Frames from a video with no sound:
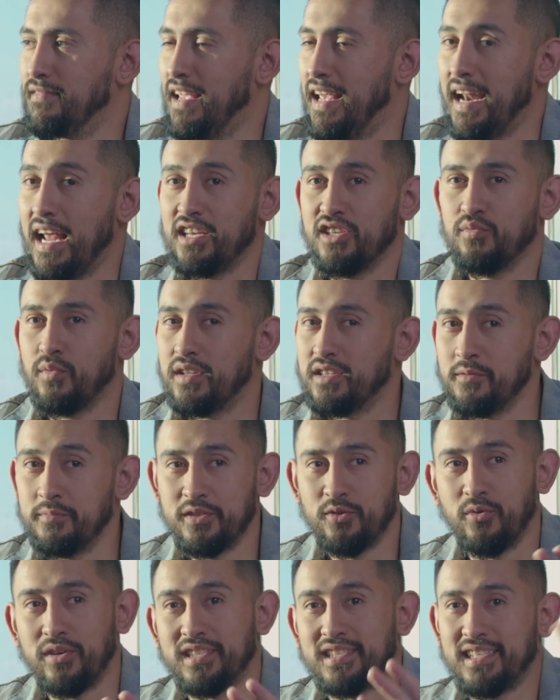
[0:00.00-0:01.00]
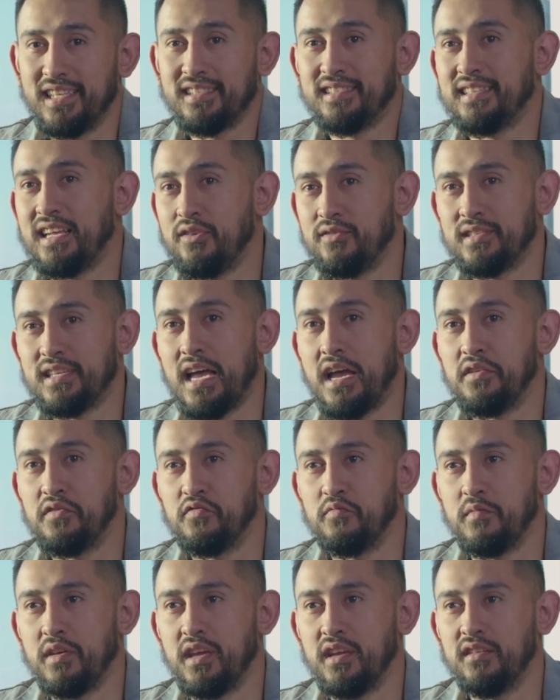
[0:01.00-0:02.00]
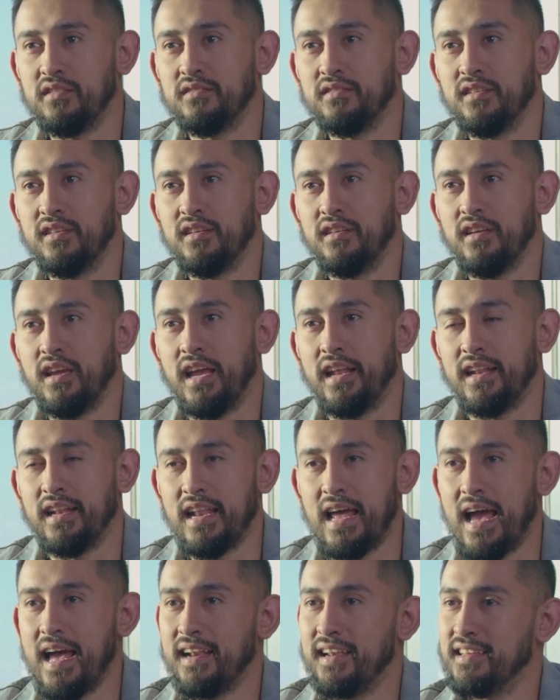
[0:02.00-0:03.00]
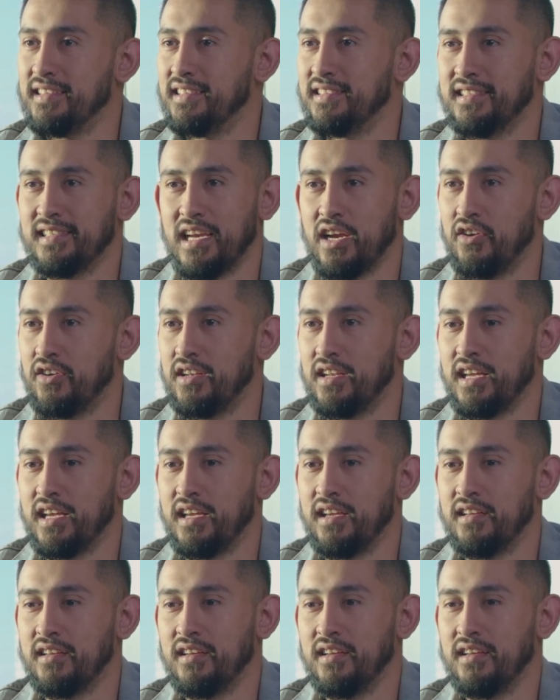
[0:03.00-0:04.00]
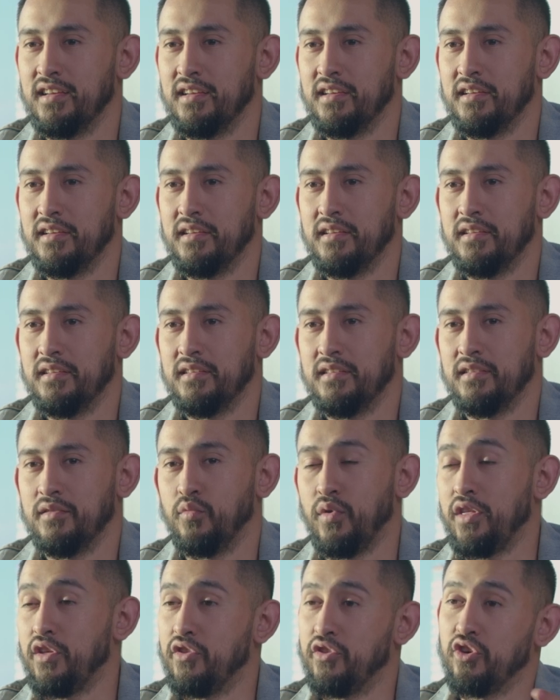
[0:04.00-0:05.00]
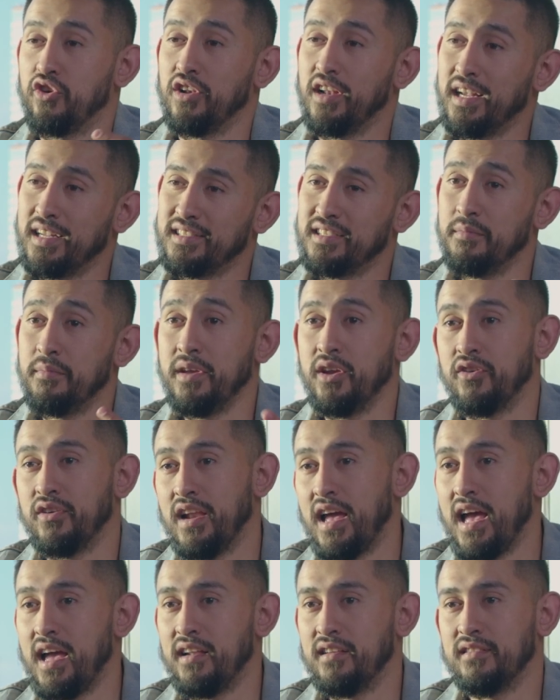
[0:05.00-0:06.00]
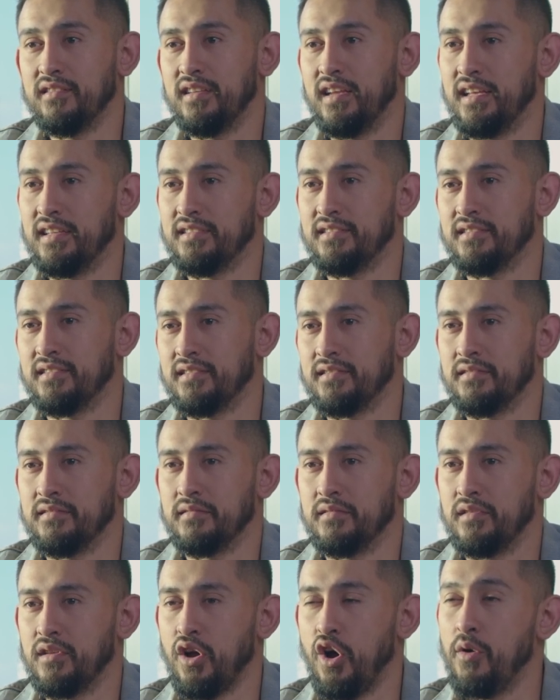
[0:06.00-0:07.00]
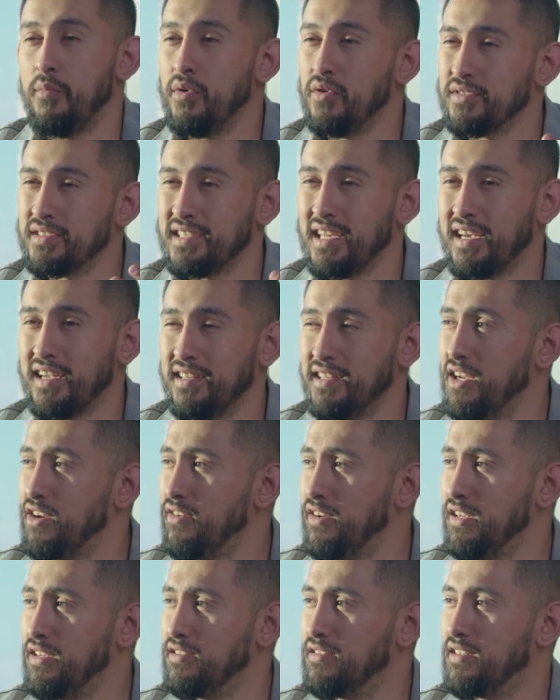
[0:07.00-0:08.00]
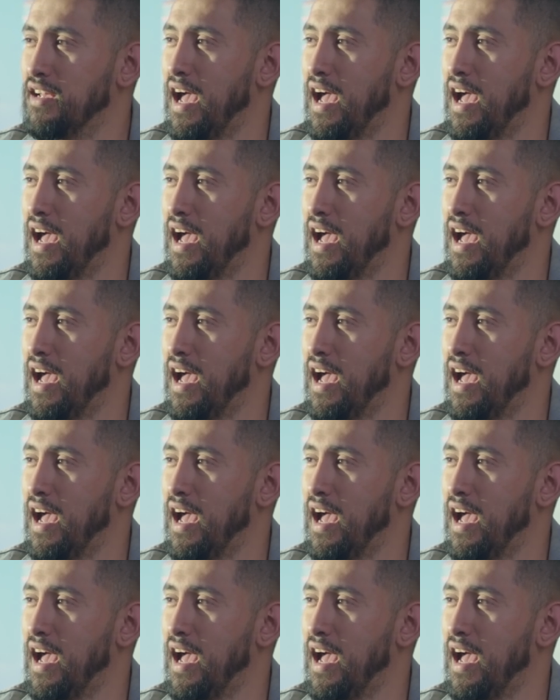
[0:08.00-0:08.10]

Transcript: And I just want them to exist outside of me and not necessarily, whether they're linked to me or not, is almost secondary.